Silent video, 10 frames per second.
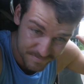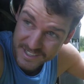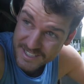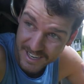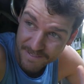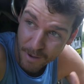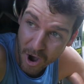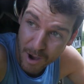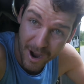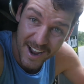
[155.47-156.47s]
is a
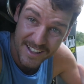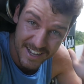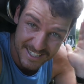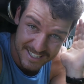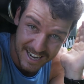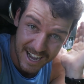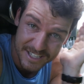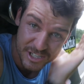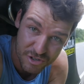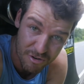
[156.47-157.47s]
highway that just
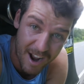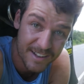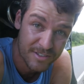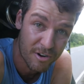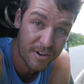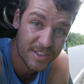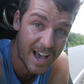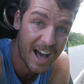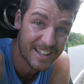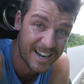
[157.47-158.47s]
cuts straight through the
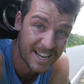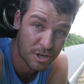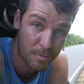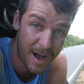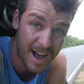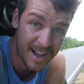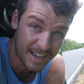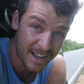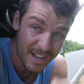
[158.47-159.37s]
Yala National Park.